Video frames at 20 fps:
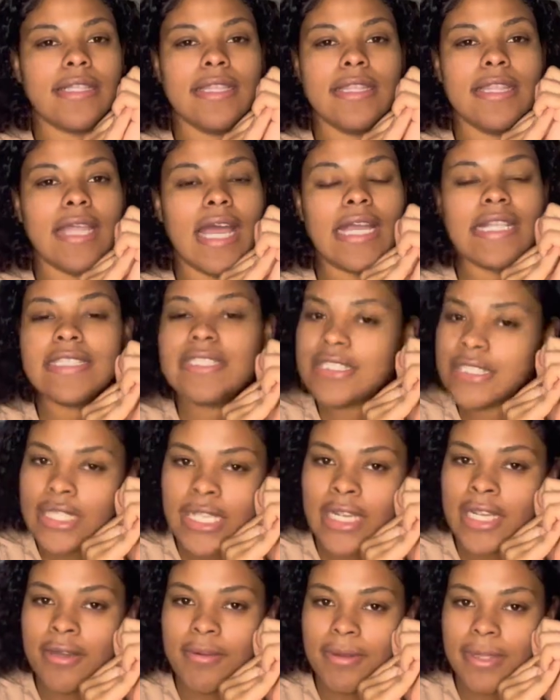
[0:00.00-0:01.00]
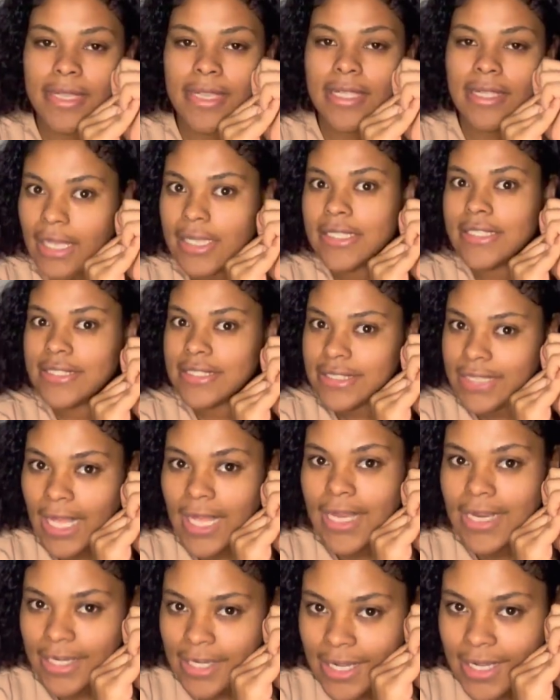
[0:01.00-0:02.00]
that's scary. Is
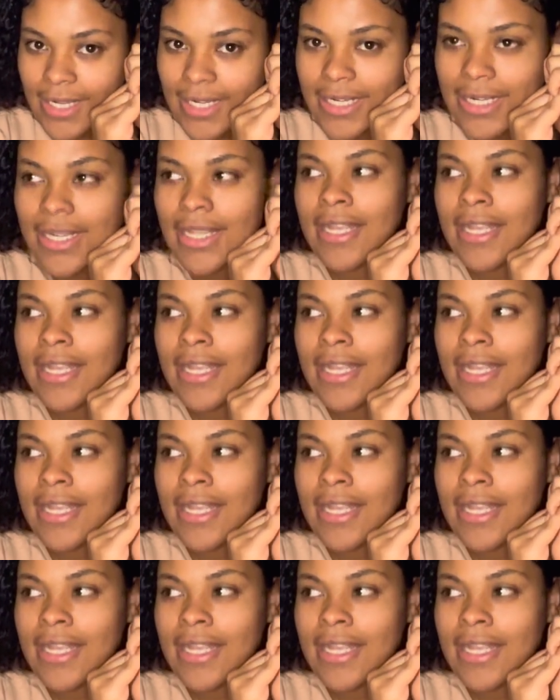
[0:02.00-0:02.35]
that not?